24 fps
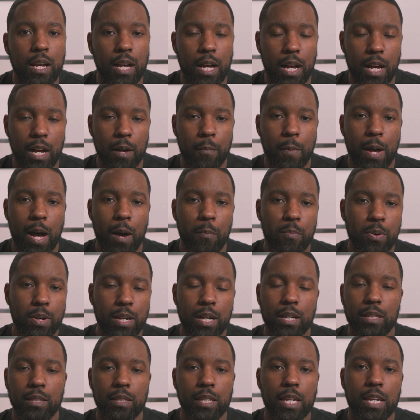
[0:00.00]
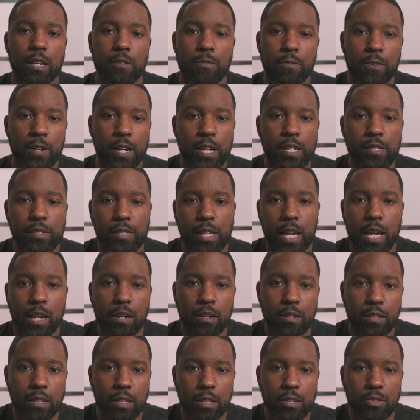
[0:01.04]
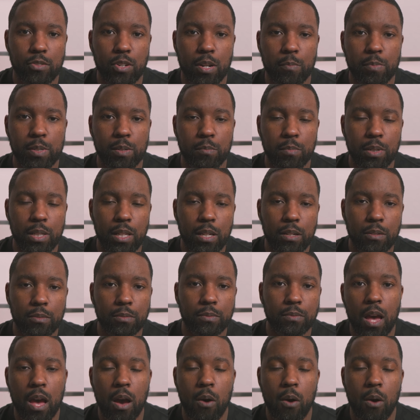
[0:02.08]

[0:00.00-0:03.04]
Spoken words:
I'll put a link for his channel in the description below.